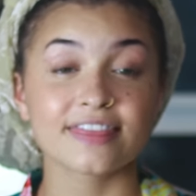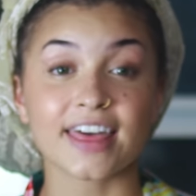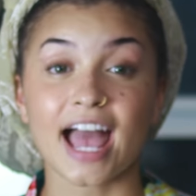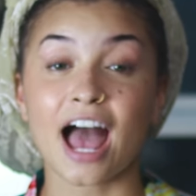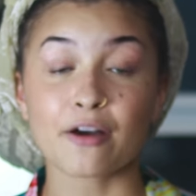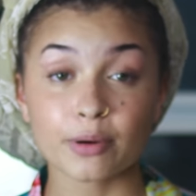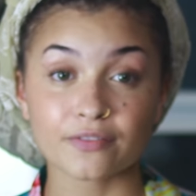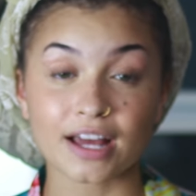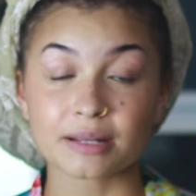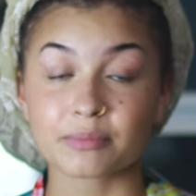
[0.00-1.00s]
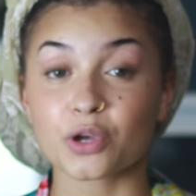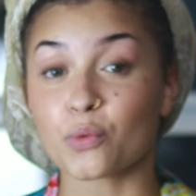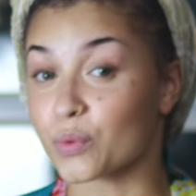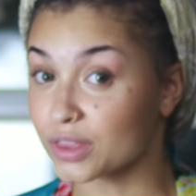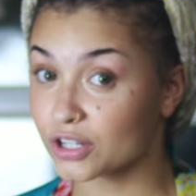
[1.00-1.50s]
They have provided me
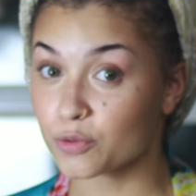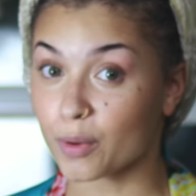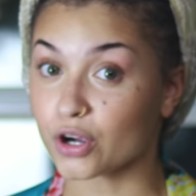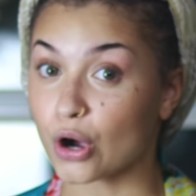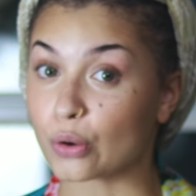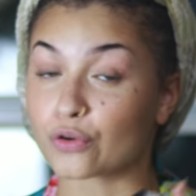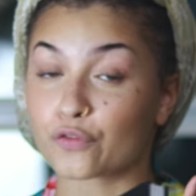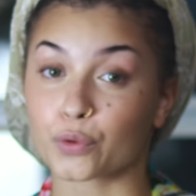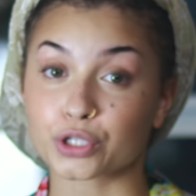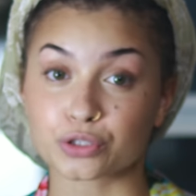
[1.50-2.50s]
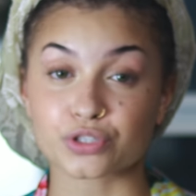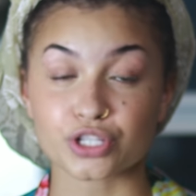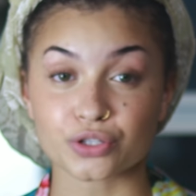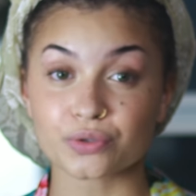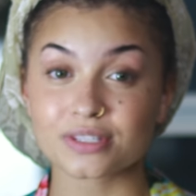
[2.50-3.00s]
with a coupon code for you
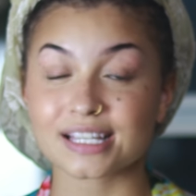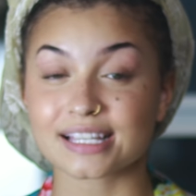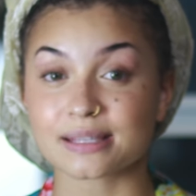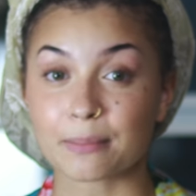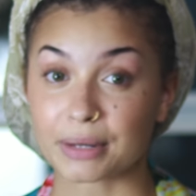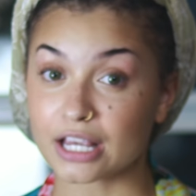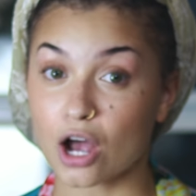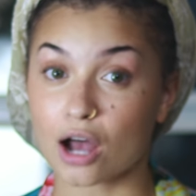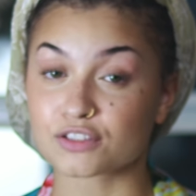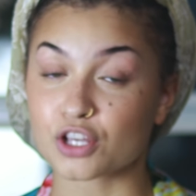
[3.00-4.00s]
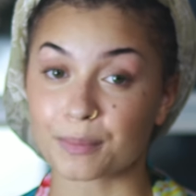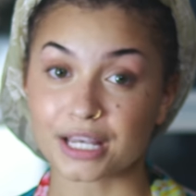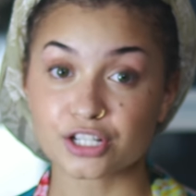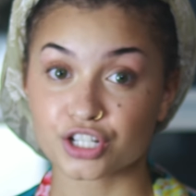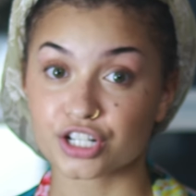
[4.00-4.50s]
to use to get some money off, so
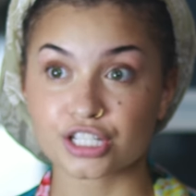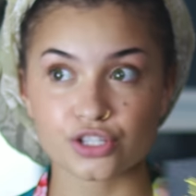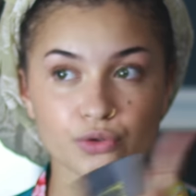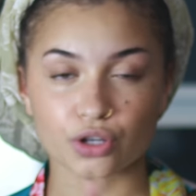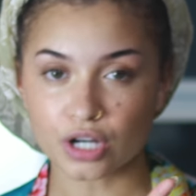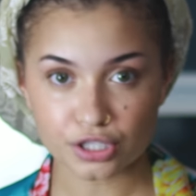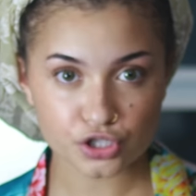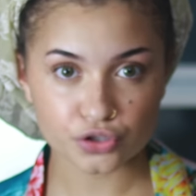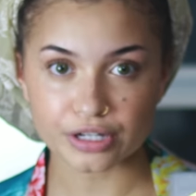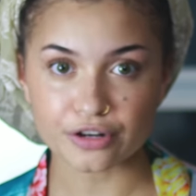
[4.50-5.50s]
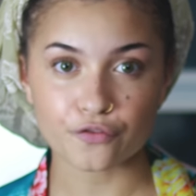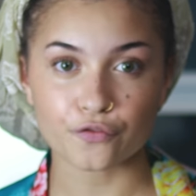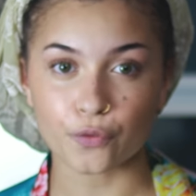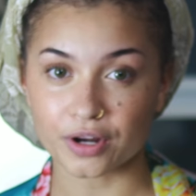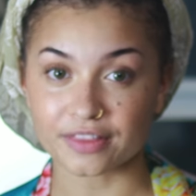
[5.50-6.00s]
make sure to look on the screen
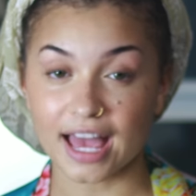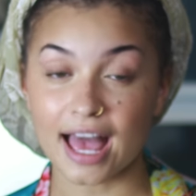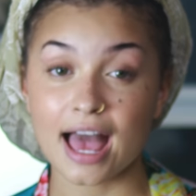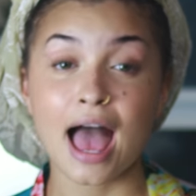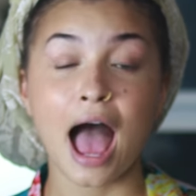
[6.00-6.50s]
for that.